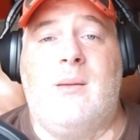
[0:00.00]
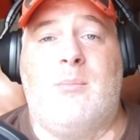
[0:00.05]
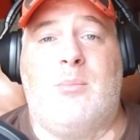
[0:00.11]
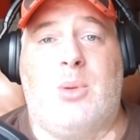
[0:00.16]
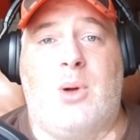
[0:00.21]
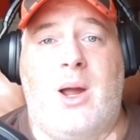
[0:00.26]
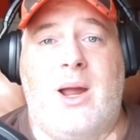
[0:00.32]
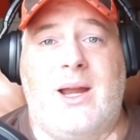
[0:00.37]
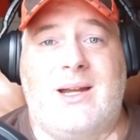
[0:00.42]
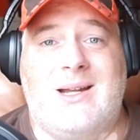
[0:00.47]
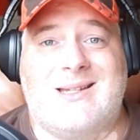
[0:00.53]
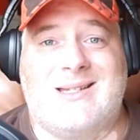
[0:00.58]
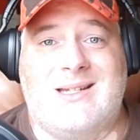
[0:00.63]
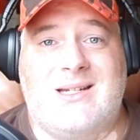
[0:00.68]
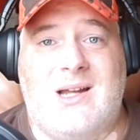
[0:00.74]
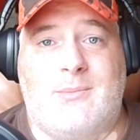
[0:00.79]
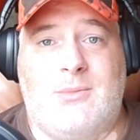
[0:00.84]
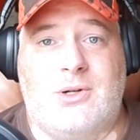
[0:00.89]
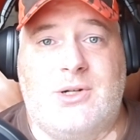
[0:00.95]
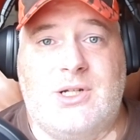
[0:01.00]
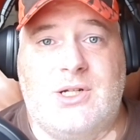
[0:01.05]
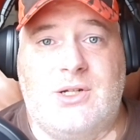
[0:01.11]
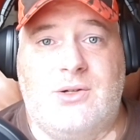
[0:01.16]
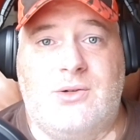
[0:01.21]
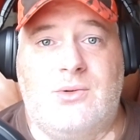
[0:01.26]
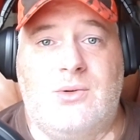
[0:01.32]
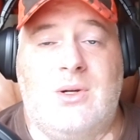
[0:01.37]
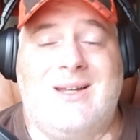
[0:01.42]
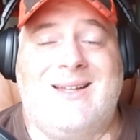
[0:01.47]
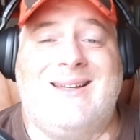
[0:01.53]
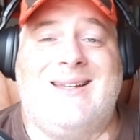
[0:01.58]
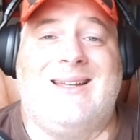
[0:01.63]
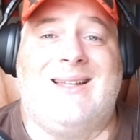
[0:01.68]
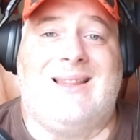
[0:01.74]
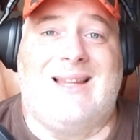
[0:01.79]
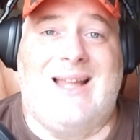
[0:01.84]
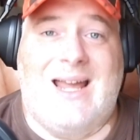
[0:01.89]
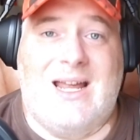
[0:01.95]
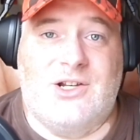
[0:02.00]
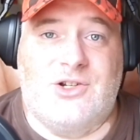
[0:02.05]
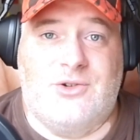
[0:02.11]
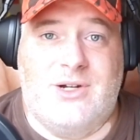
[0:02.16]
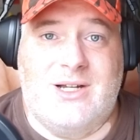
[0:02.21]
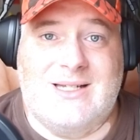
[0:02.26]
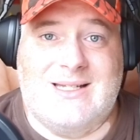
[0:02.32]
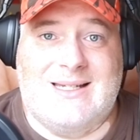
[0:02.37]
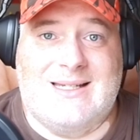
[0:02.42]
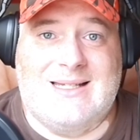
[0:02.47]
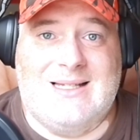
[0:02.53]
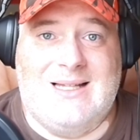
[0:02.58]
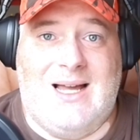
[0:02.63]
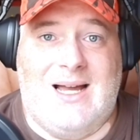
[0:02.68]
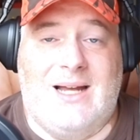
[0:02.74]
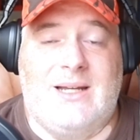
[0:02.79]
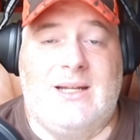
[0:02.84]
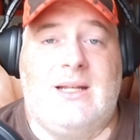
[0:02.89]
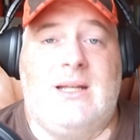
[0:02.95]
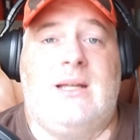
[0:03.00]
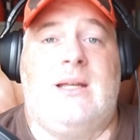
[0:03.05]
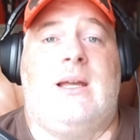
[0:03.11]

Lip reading: Bryant as a number two, Landry as a slot.